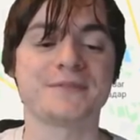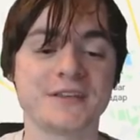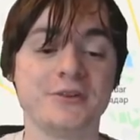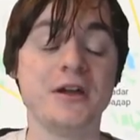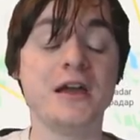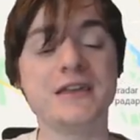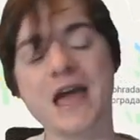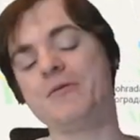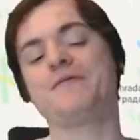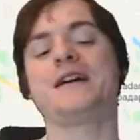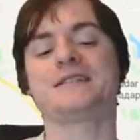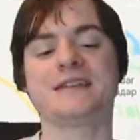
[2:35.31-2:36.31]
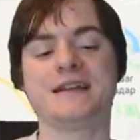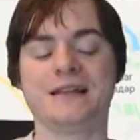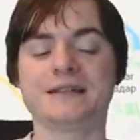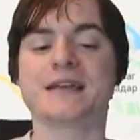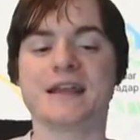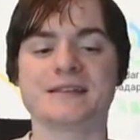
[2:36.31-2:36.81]
So yeah, with that said,
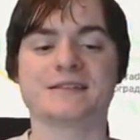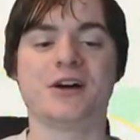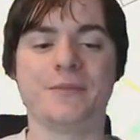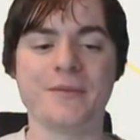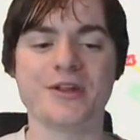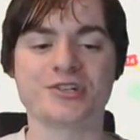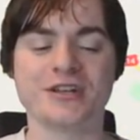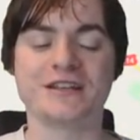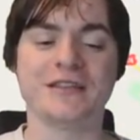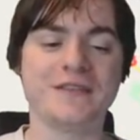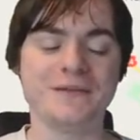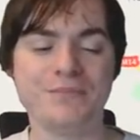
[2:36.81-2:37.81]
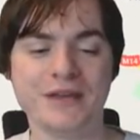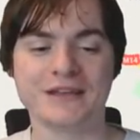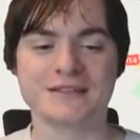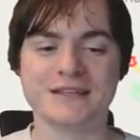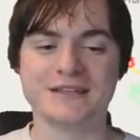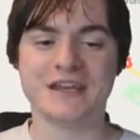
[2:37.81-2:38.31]
let's kind of start by mentioning that the
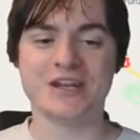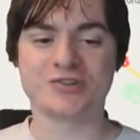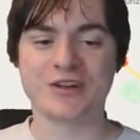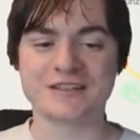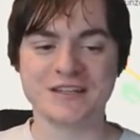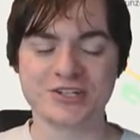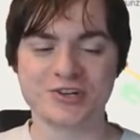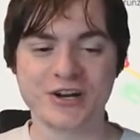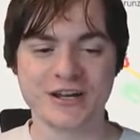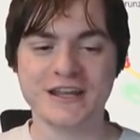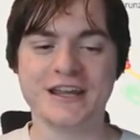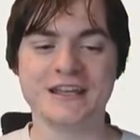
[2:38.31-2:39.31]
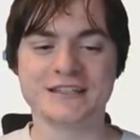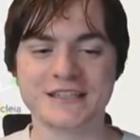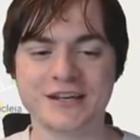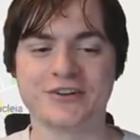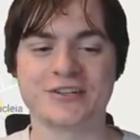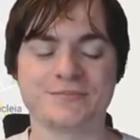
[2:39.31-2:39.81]
biggest city in Transnistria is
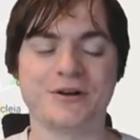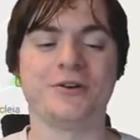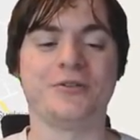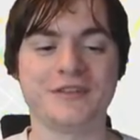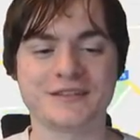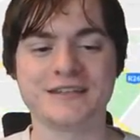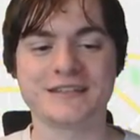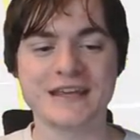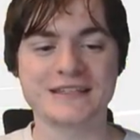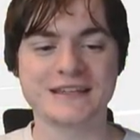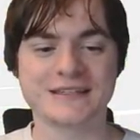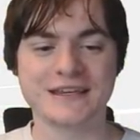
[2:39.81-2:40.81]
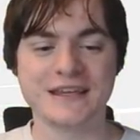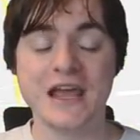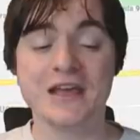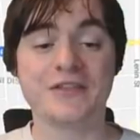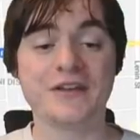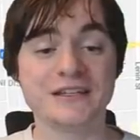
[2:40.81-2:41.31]
Tiraspol. This is a city
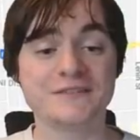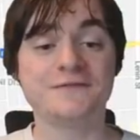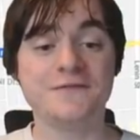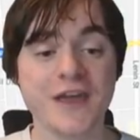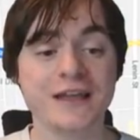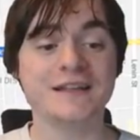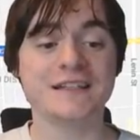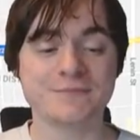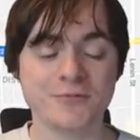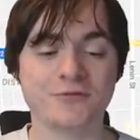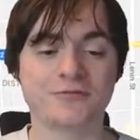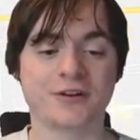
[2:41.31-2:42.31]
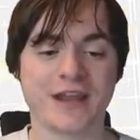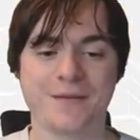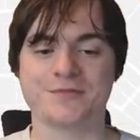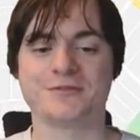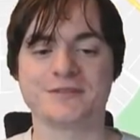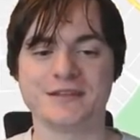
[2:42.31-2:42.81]
that is fairly small for a
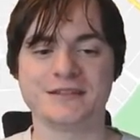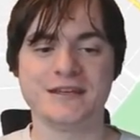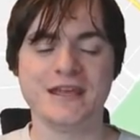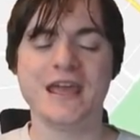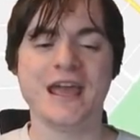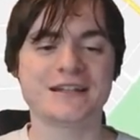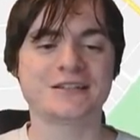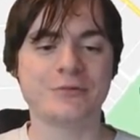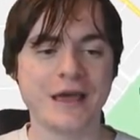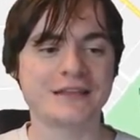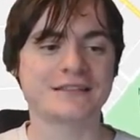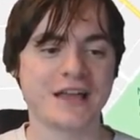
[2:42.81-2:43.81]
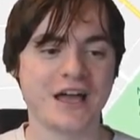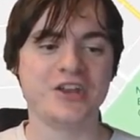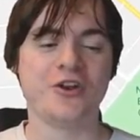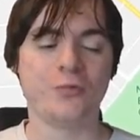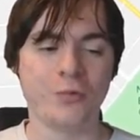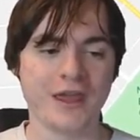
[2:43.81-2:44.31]
capital city. It's always, you
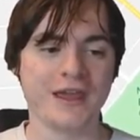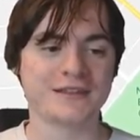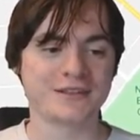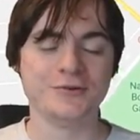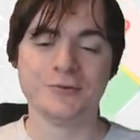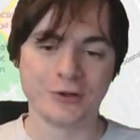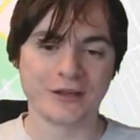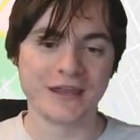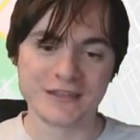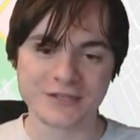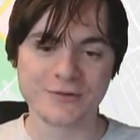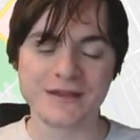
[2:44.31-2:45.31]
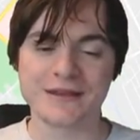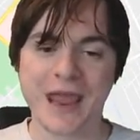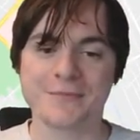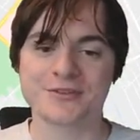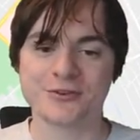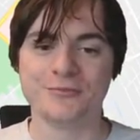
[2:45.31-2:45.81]
know, weird to look into a
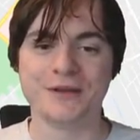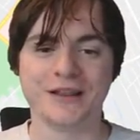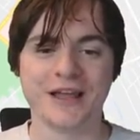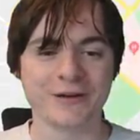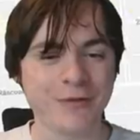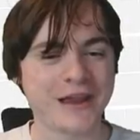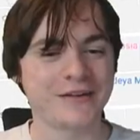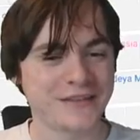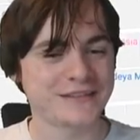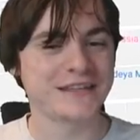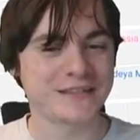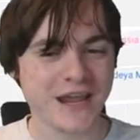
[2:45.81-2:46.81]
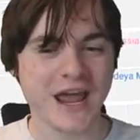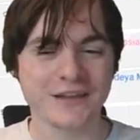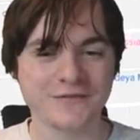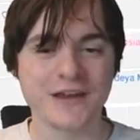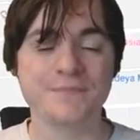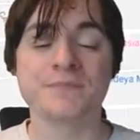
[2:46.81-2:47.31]
capital and be like, wait, this is kind of it.